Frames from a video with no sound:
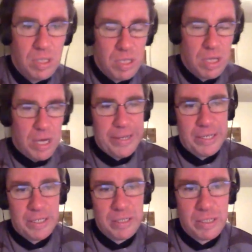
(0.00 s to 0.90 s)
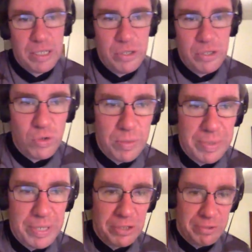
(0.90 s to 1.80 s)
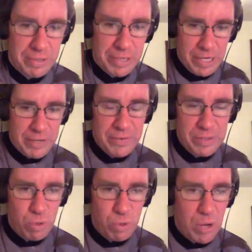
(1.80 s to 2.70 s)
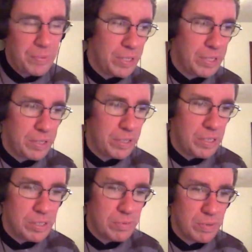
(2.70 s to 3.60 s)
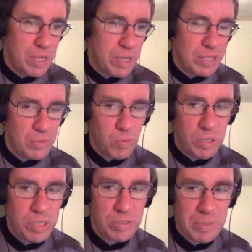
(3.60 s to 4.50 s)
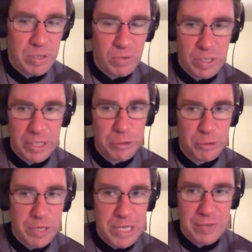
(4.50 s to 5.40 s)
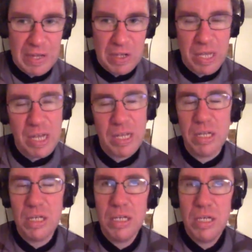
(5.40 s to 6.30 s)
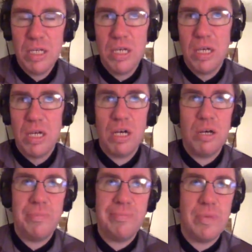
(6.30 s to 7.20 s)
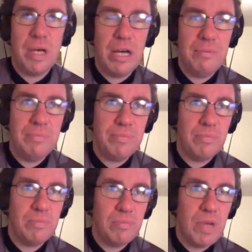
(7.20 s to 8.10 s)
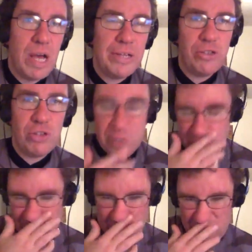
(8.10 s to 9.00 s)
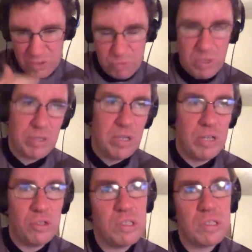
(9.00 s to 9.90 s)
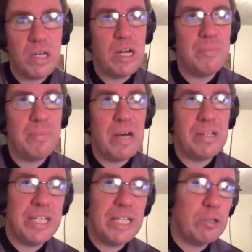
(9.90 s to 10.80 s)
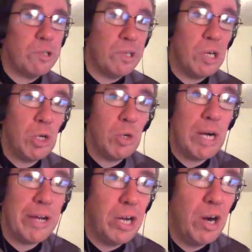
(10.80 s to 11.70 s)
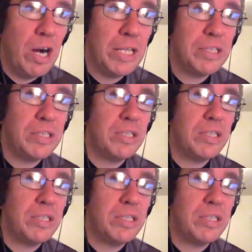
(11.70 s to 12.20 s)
I enjoy being creative. It's at this point it's my only creative outlet. I just got, well, not just got, about a year ago I got